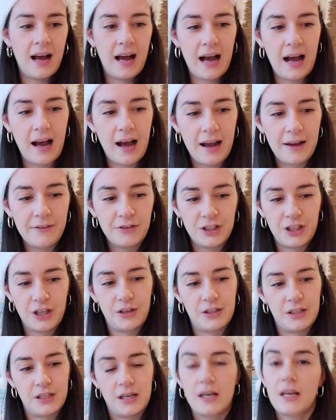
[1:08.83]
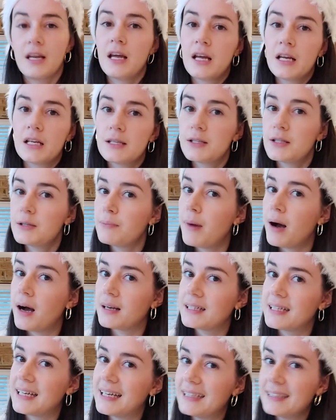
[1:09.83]
I've chosen
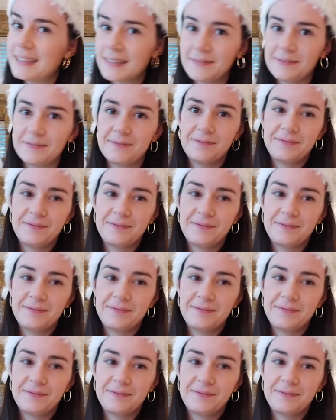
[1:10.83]
Smarties